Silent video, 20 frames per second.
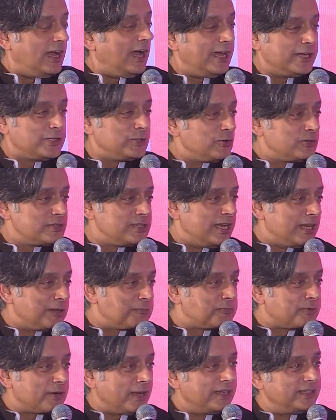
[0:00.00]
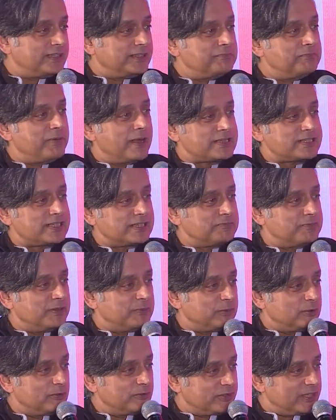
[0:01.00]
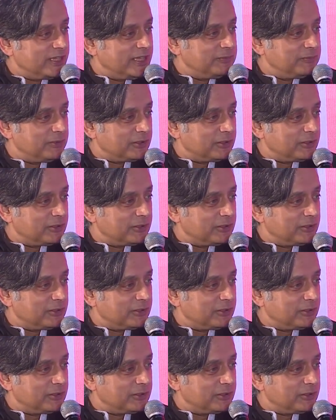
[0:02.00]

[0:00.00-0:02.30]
I don't take pride in bashing people over the head